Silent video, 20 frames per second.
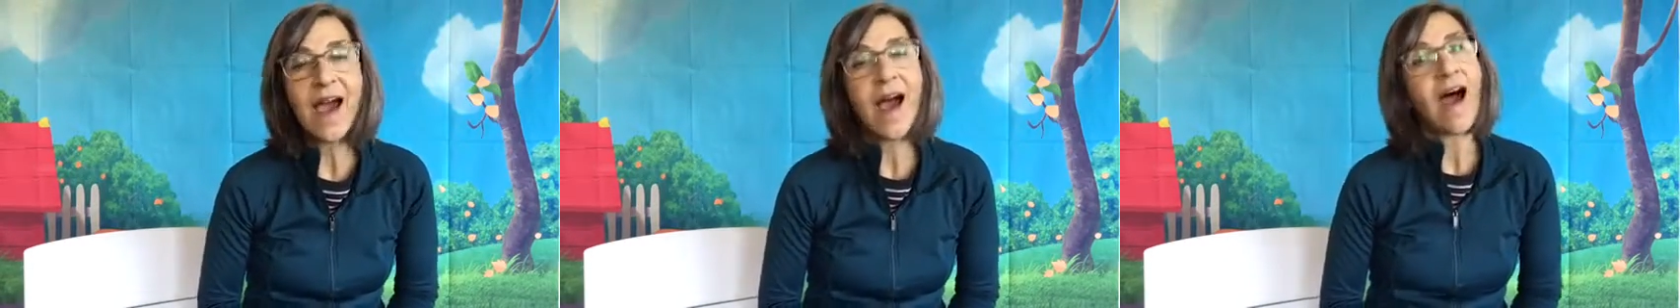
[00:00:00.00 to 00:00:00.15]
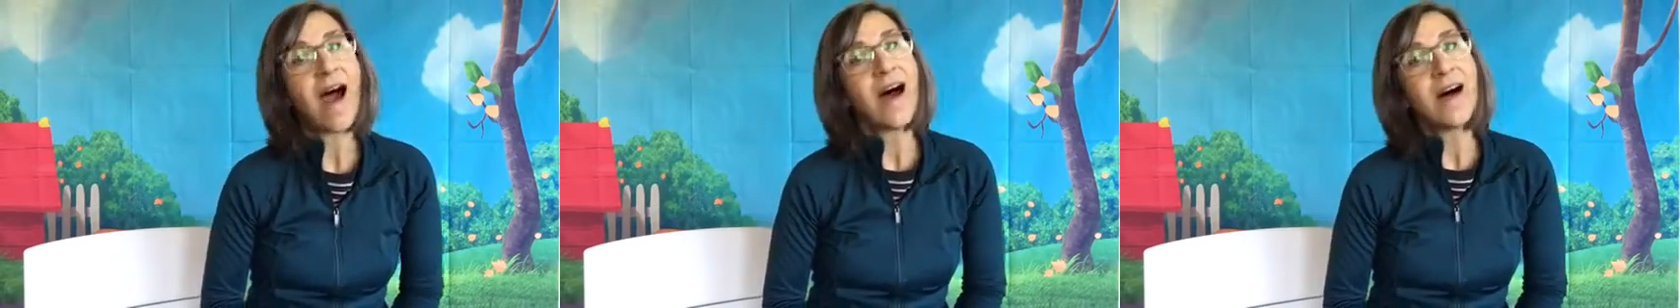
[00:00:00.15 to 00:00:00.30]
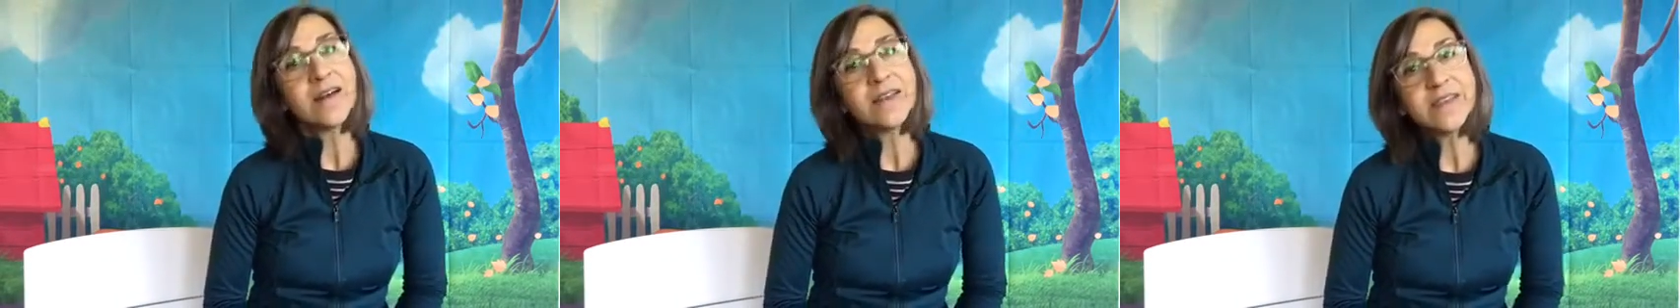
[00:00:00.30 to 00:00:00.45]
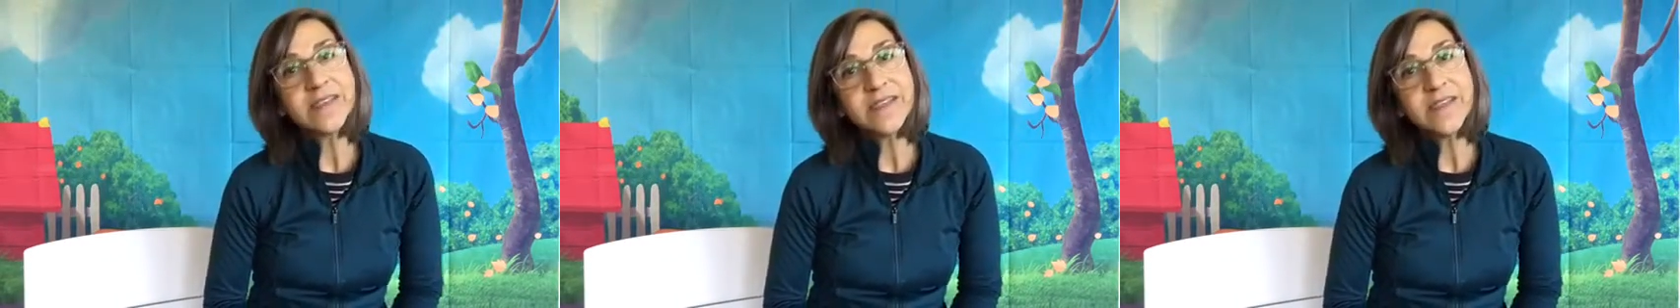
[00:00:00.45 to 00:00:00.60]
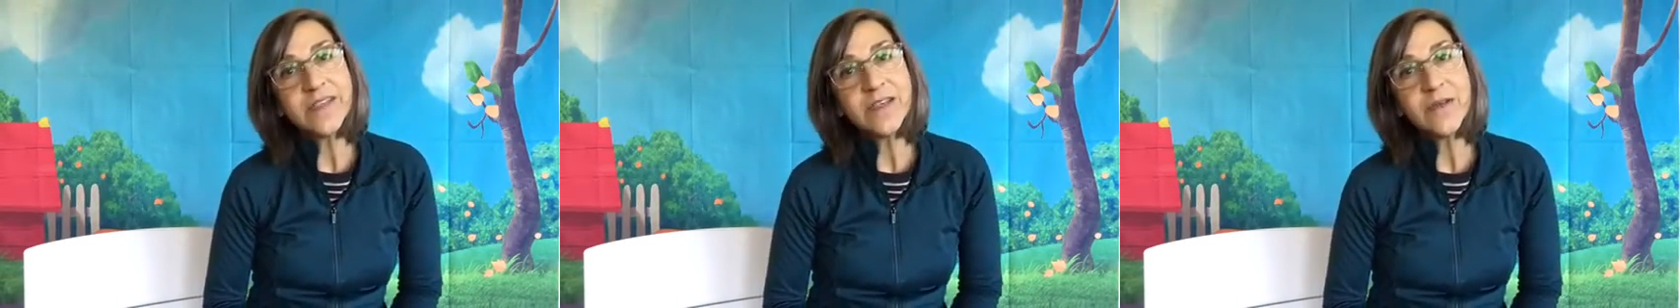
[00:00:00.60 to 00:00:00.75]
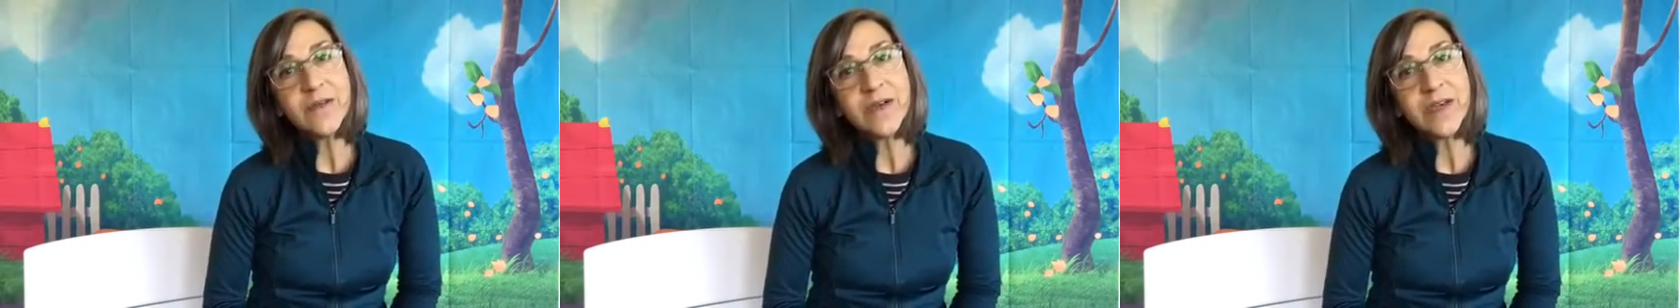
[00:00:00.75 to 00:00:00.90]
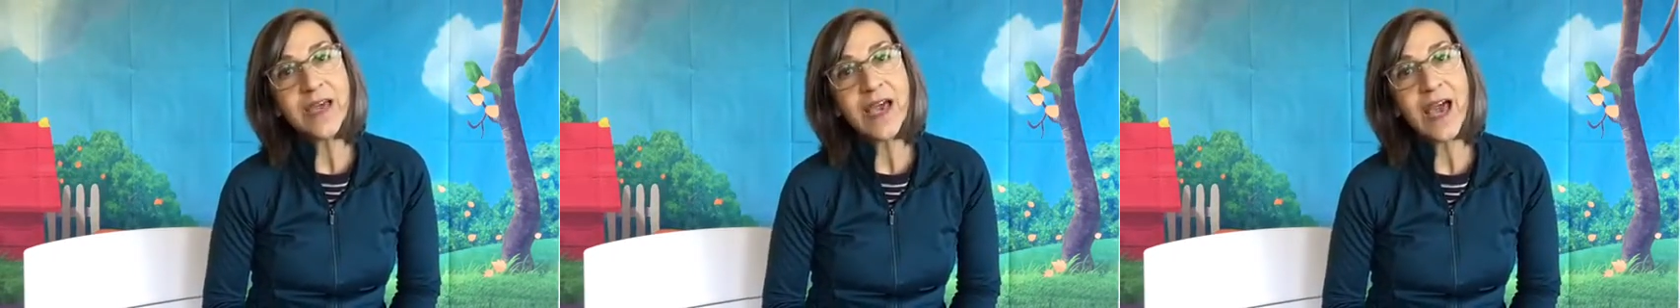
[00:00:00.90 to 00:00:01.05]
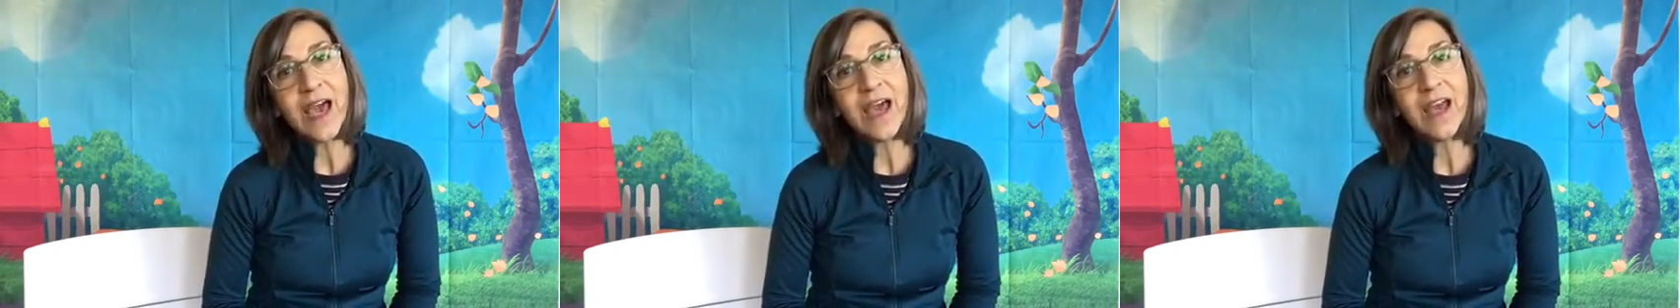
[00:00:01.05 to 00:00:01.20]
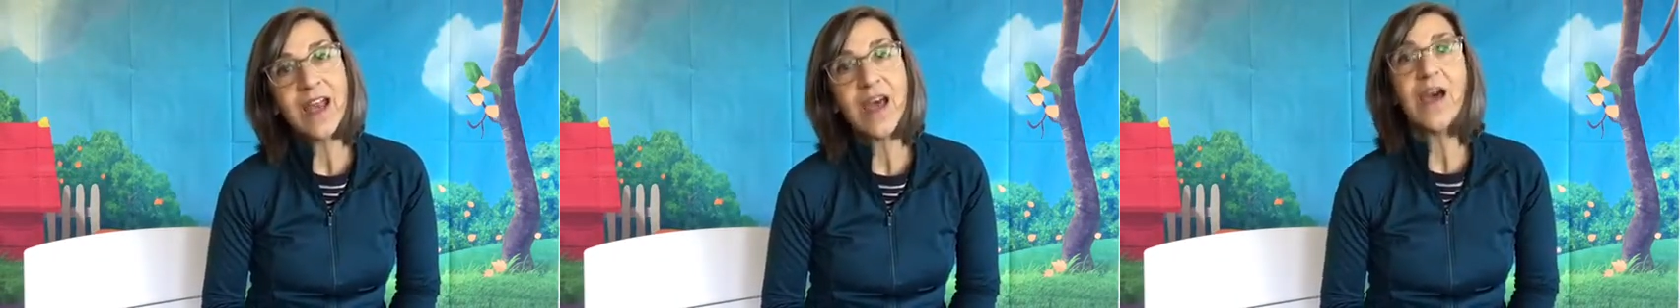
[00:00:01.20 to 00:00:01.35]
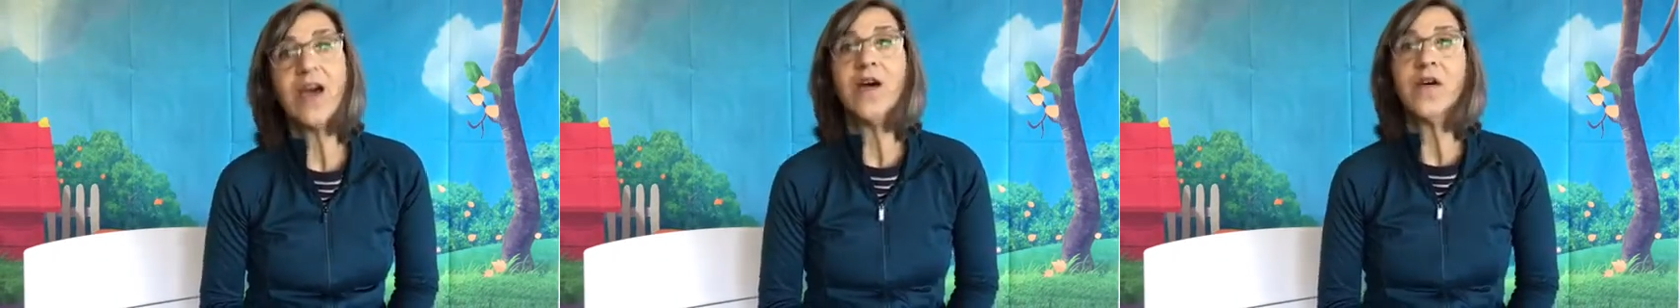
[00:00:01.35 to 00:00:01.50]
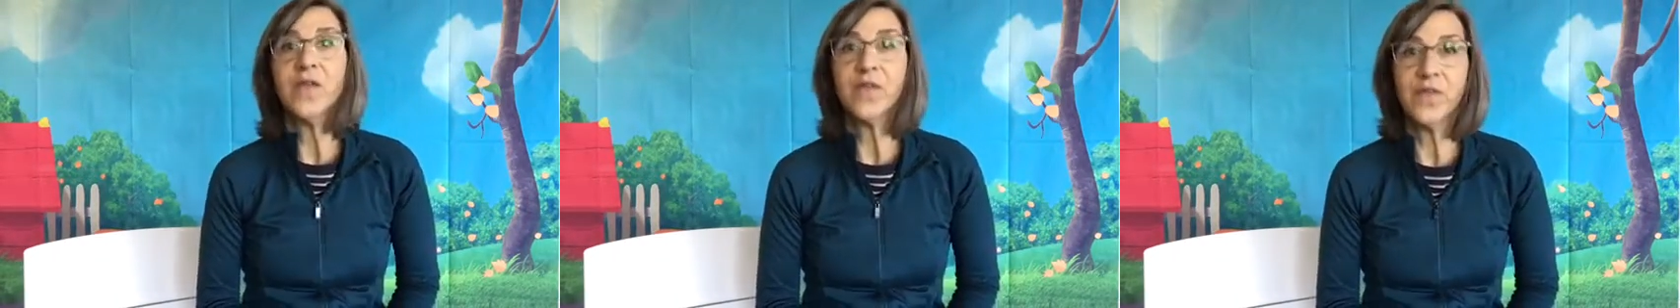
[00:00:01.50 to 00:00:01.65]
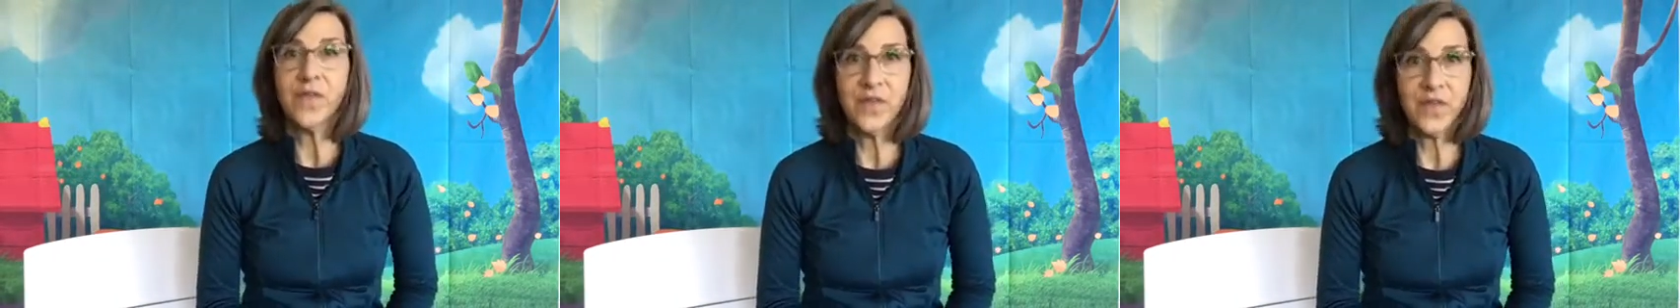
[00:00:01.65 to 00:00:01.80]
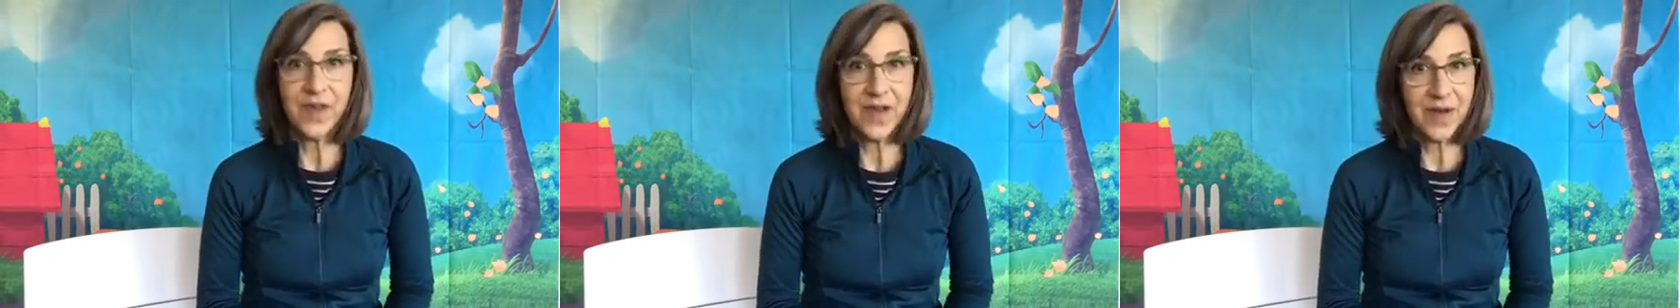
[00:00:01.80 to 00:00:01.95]
I'll see you again
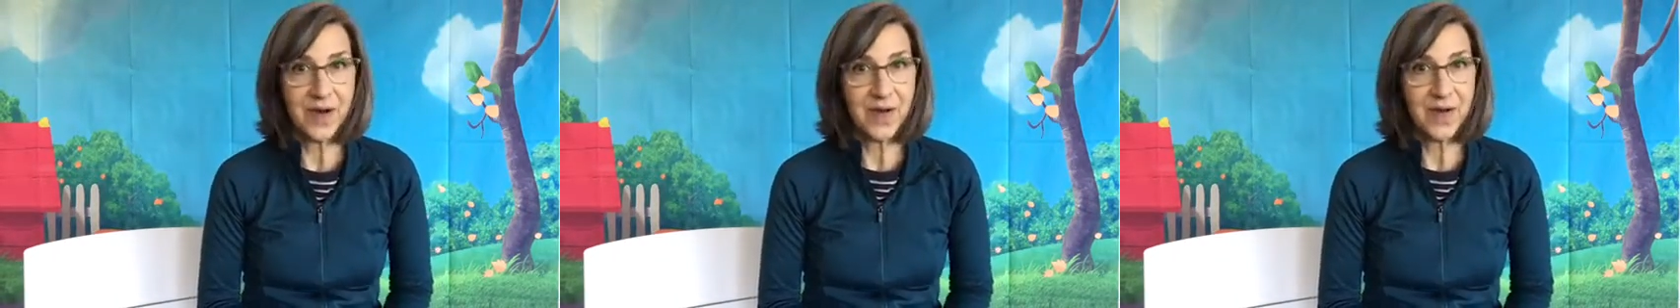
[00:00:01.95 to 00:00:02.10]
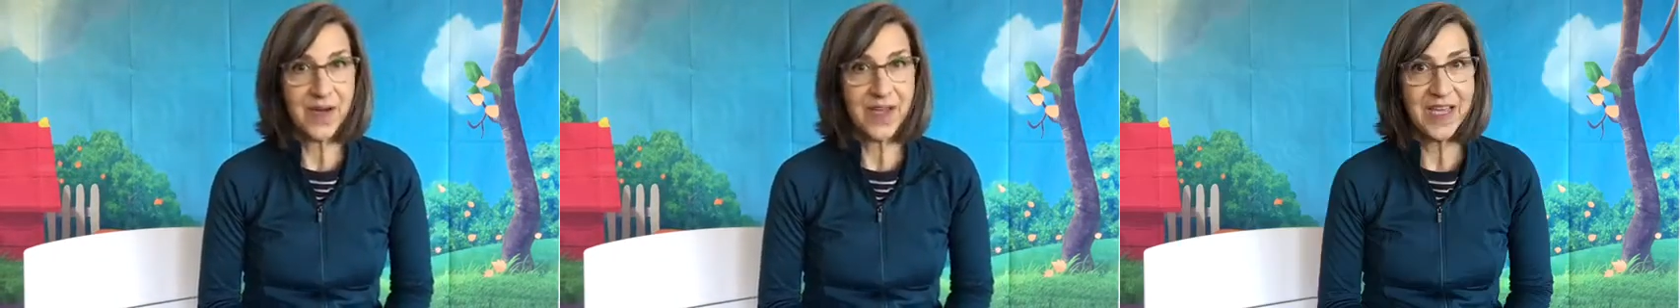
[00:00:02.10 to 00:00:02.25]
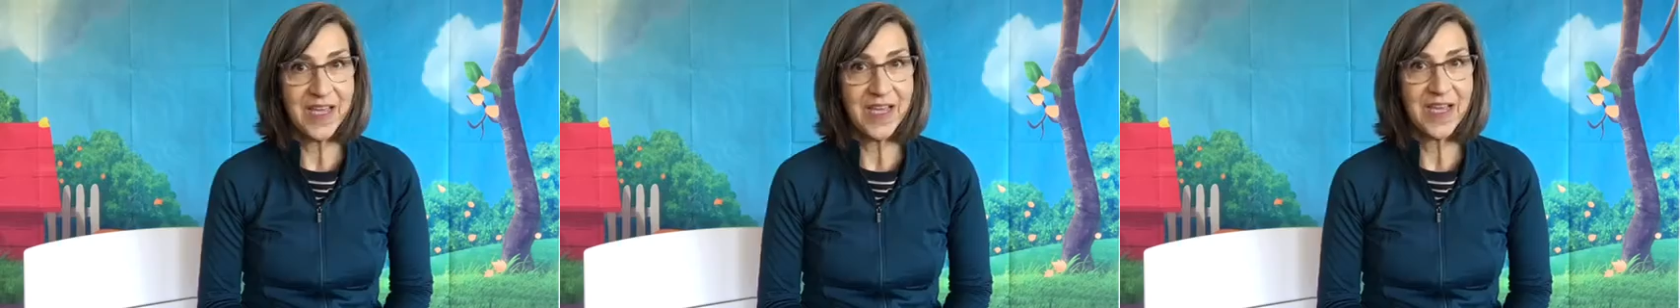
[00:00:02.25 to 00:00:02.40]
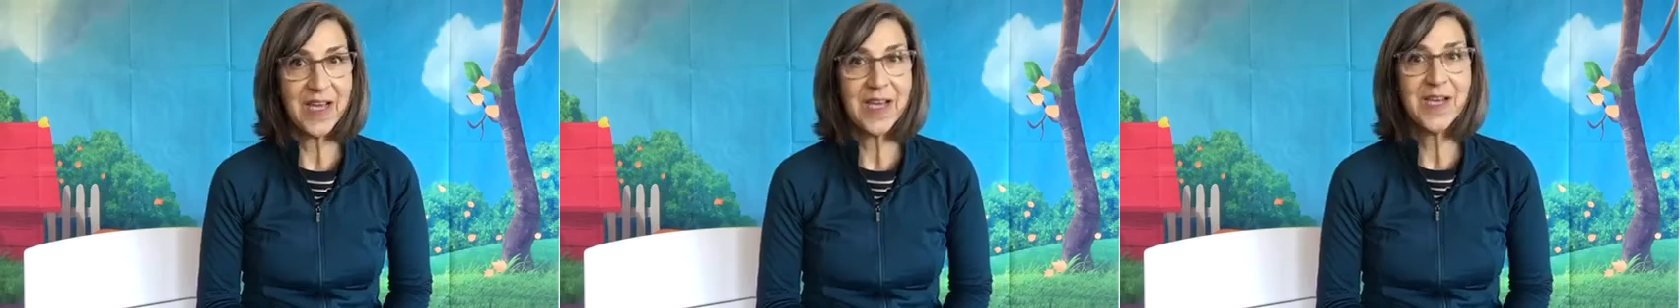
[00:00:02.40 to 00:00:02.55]
very